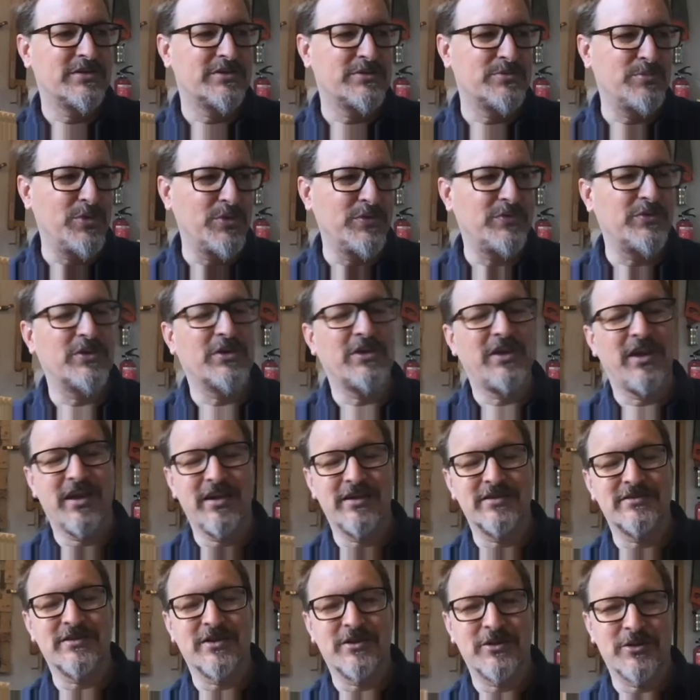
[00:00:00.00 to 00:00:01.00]
move your
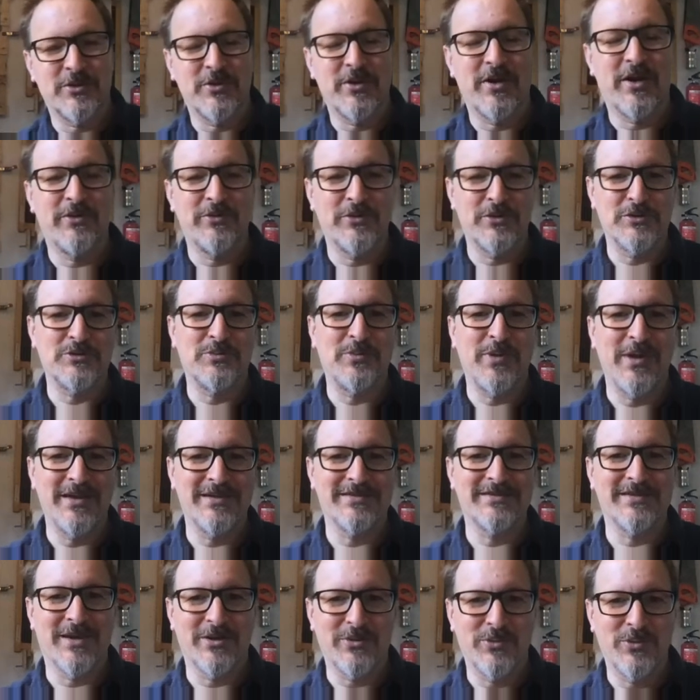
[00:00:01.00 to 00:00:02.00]
gaze all around the
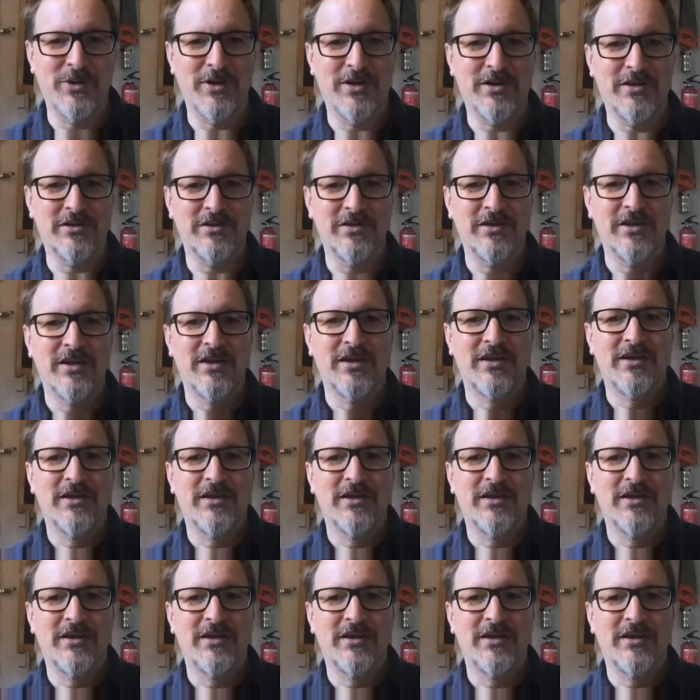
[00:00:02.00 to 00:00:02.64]
space at will